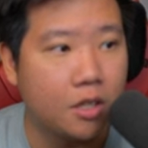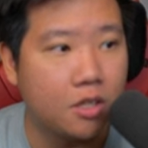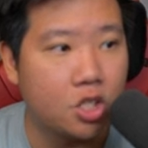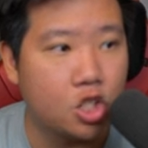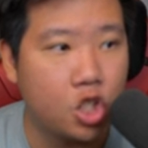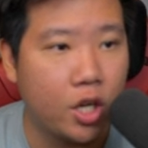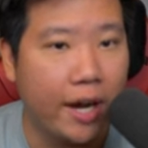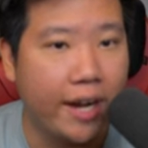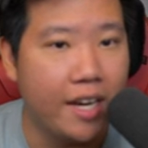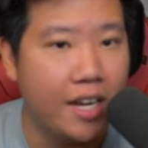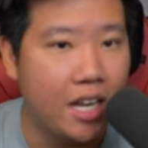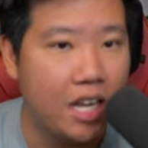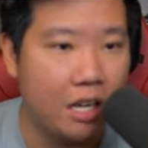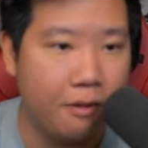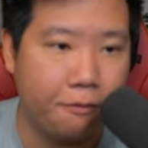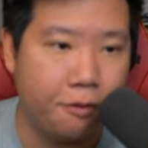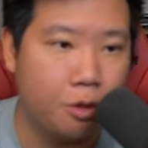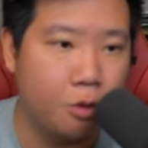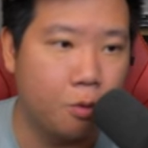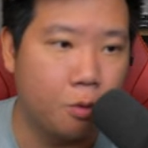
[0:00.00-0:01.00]
China.
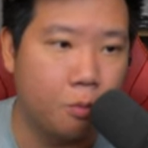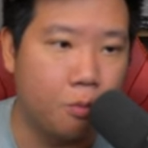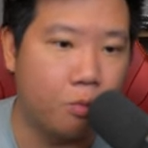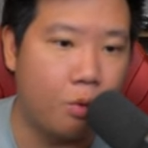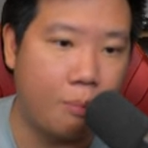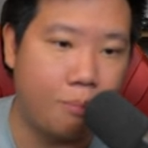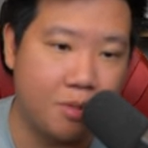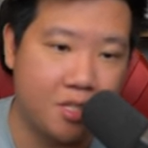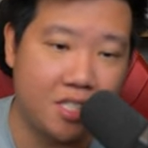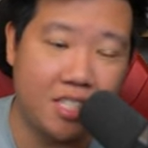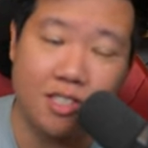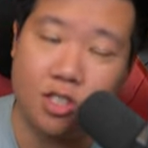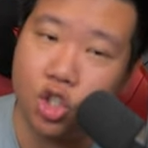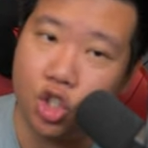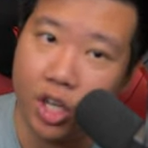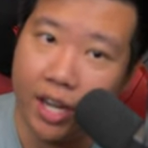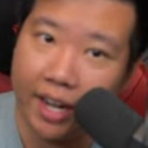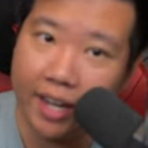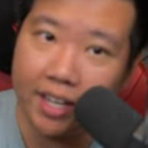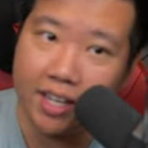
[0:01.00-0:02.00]
If you represent
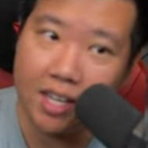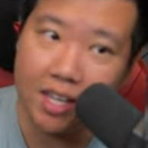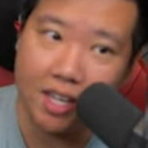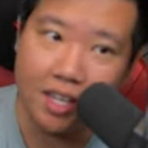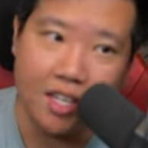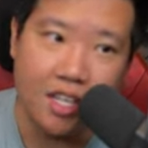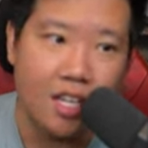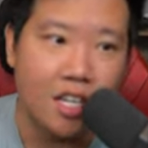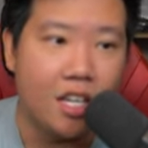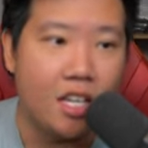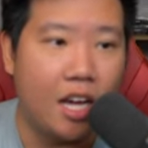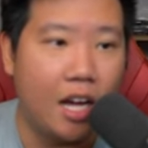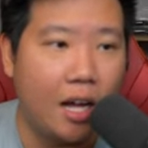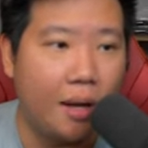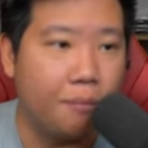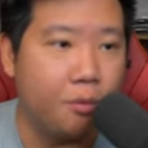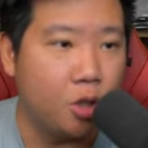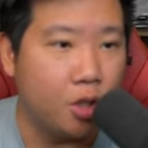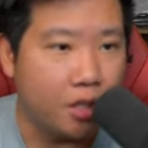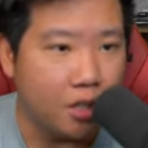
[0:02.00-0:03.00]
China,
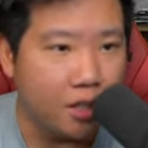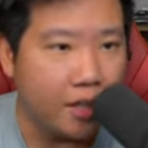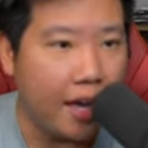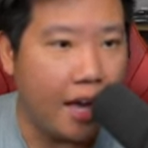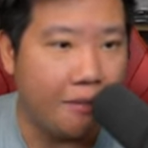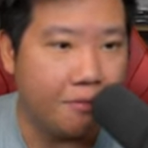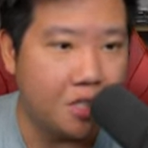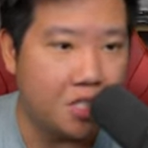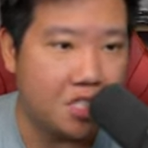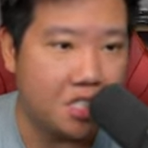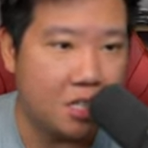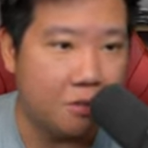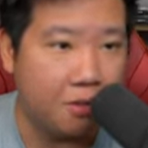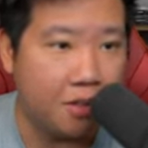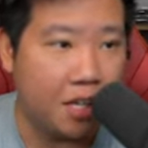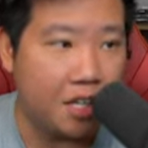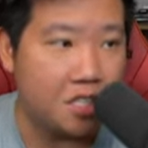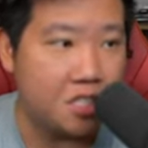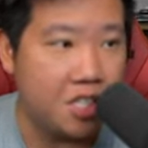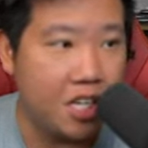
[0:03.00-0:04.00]
you can have this
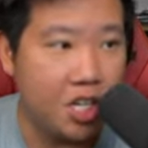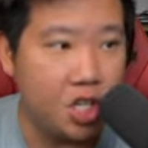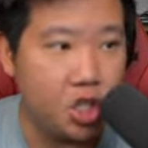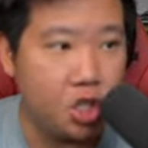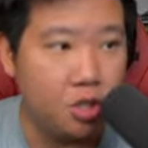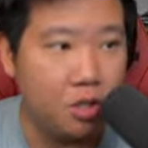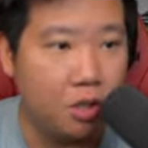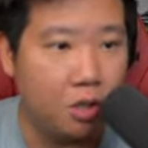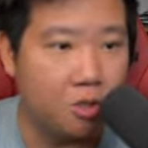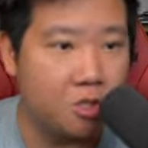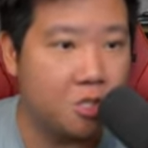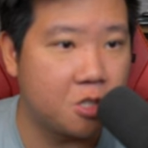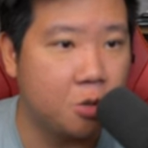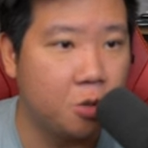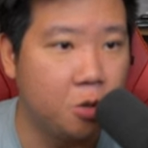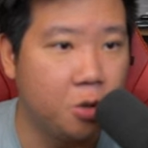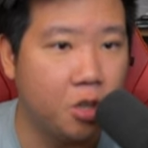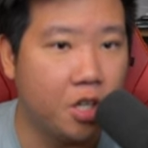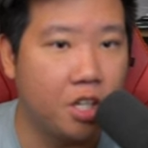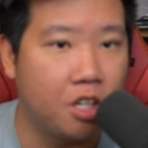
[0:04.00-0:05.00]
civilization that looks
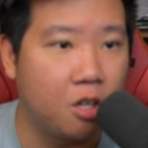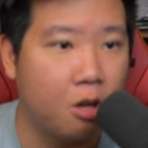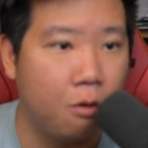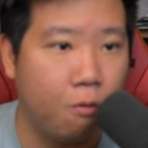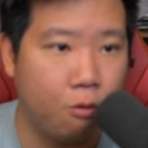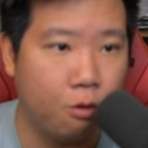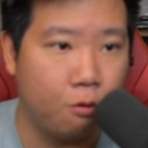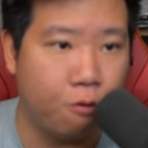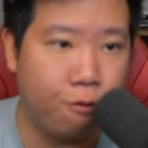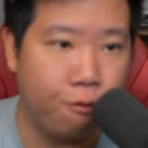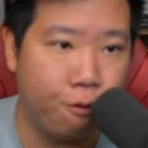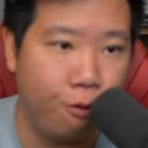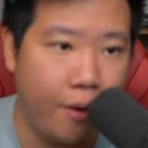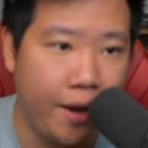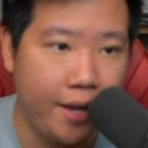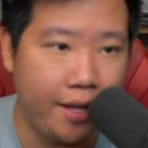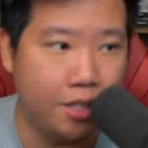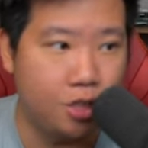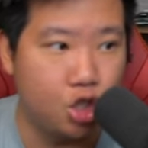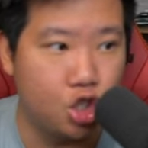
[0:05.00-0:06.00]
cool. You can go for
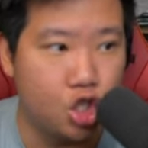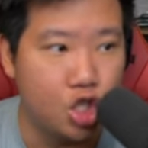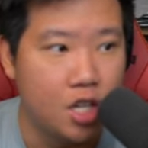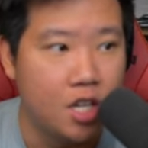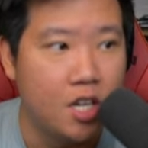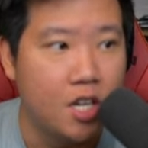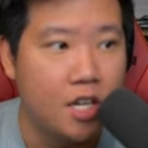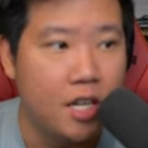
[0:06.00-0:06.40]
French.